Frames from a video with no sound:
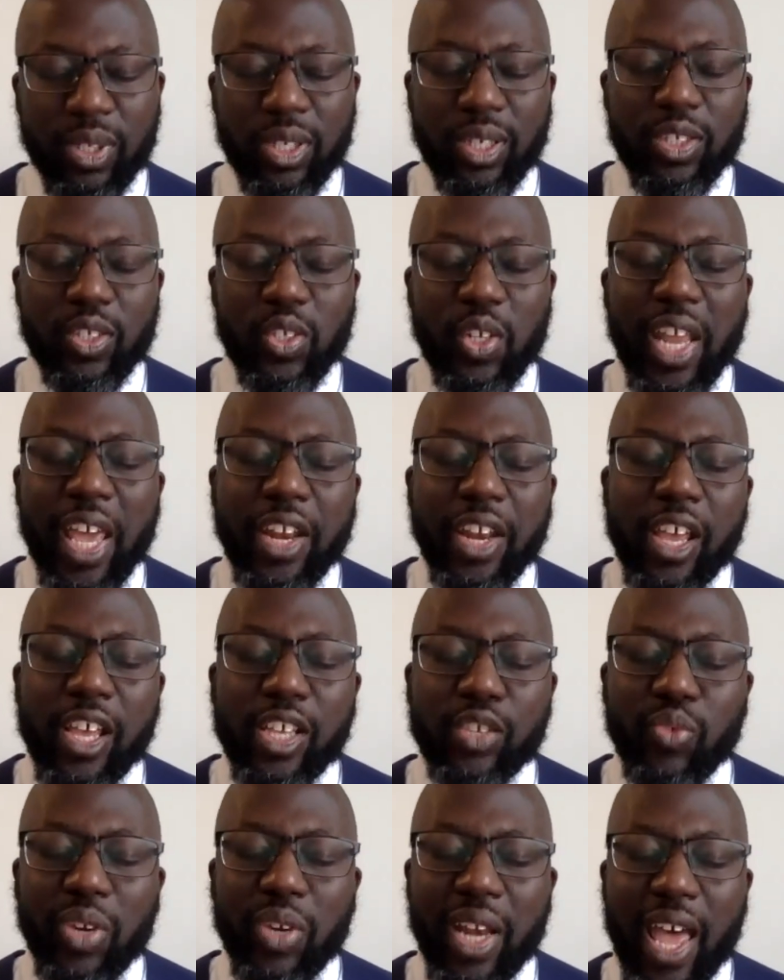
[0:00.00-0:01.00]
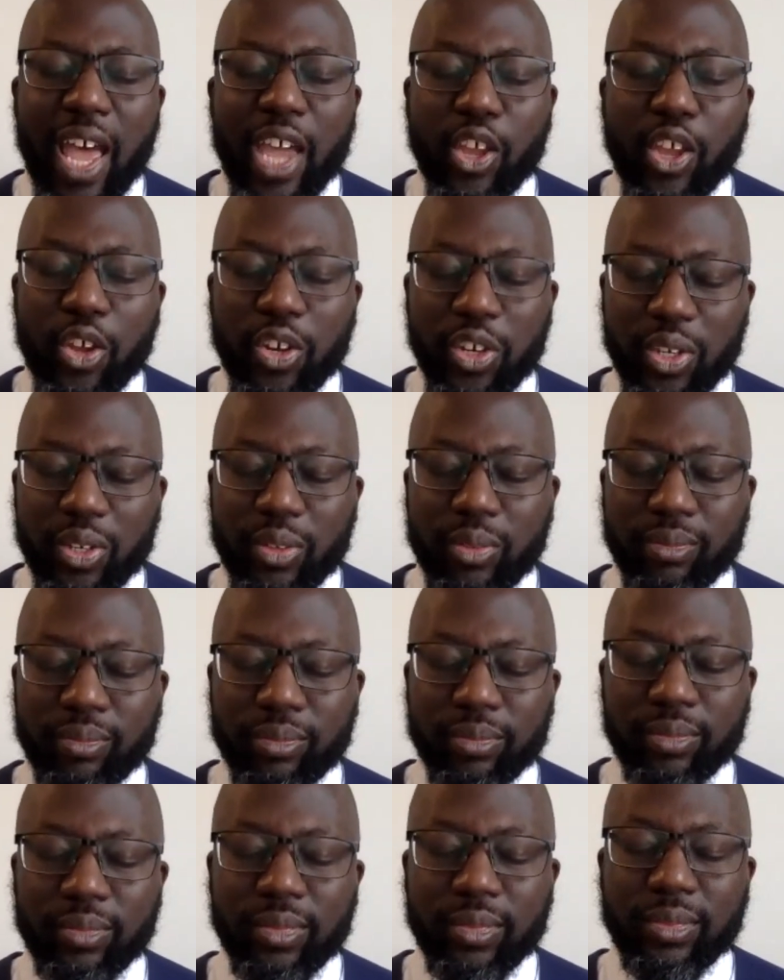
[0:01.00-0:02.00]
So let us rely on you.
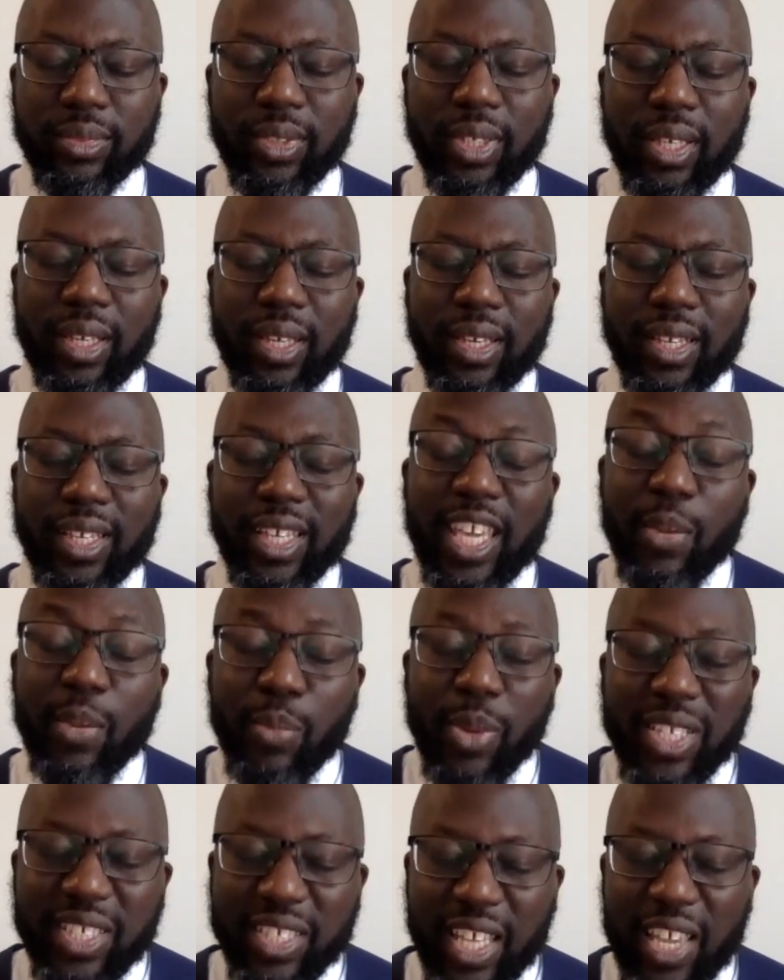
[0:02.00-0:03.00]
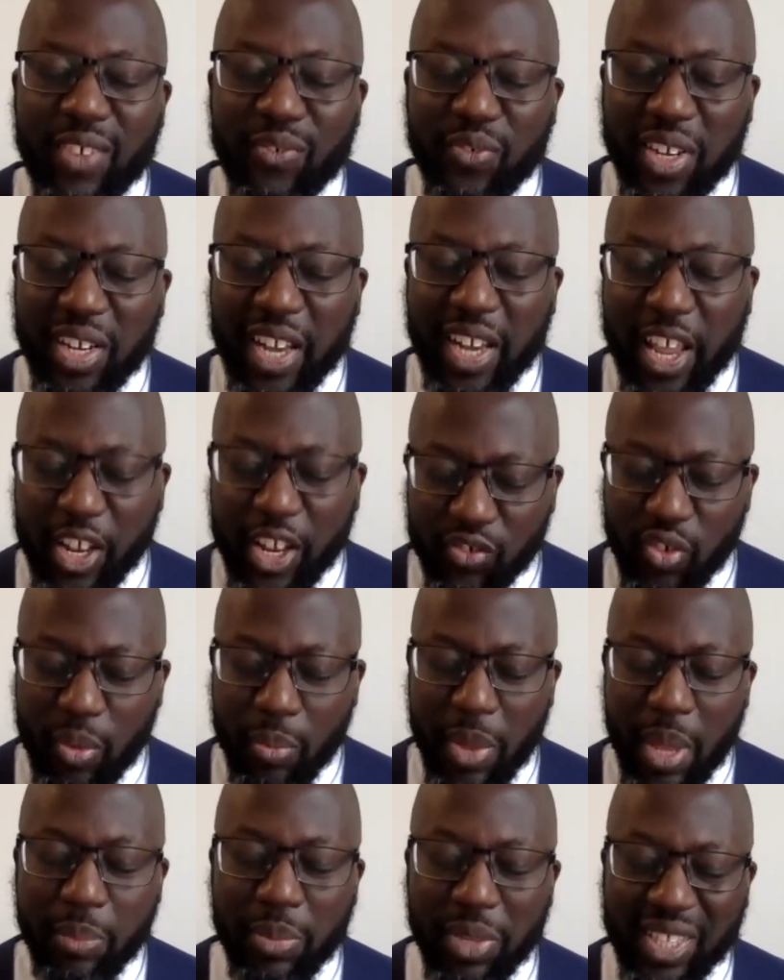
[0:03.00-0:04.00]
Keep us safe and let us
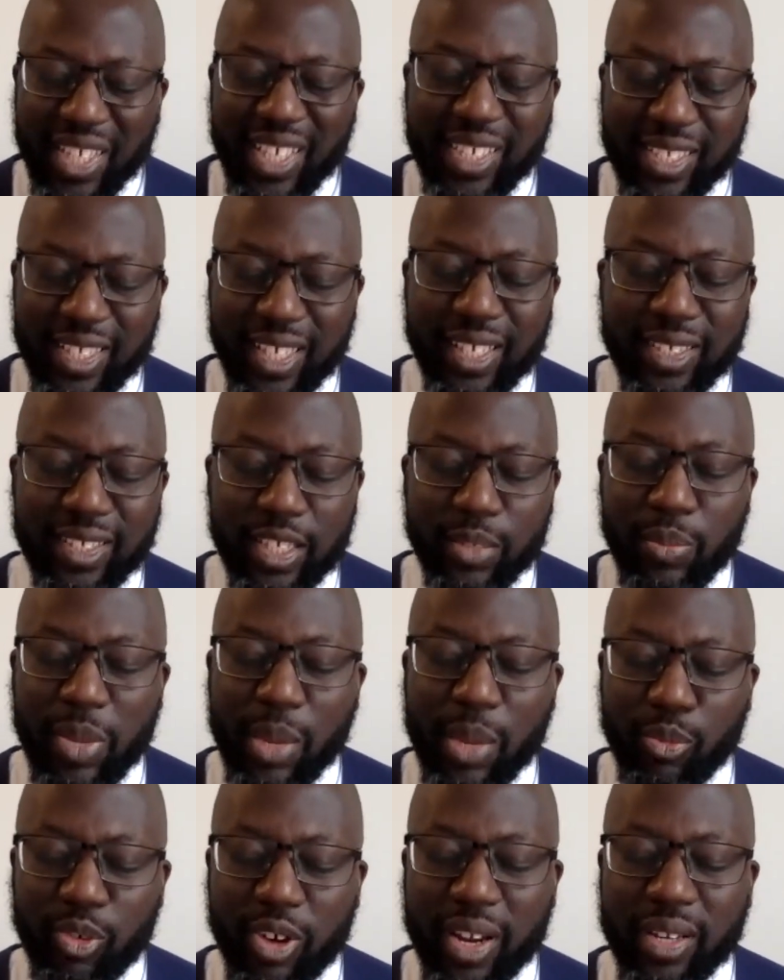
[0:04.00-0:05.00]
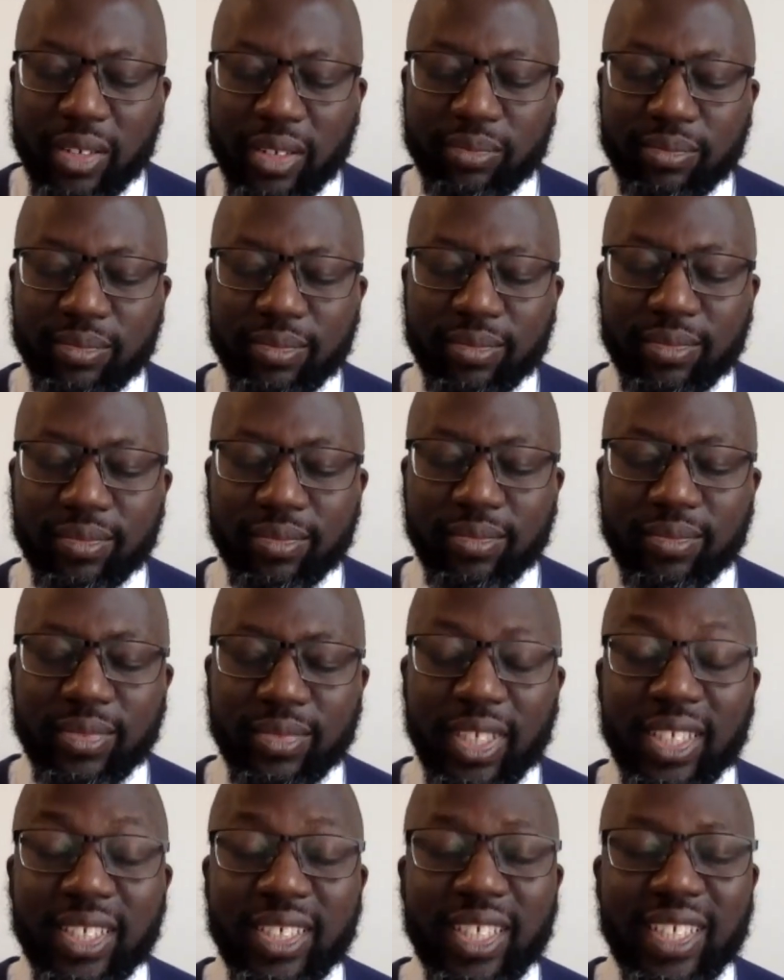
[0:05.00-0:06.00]
remember these things, is my prayer.
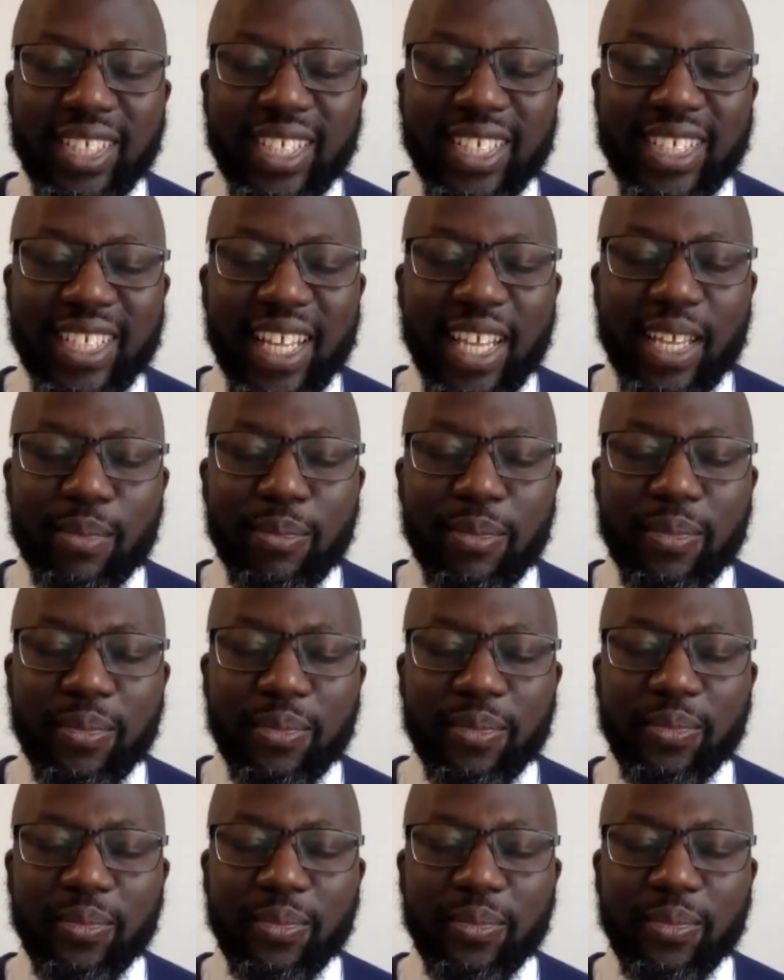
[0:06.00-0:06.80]
In Jesus' name.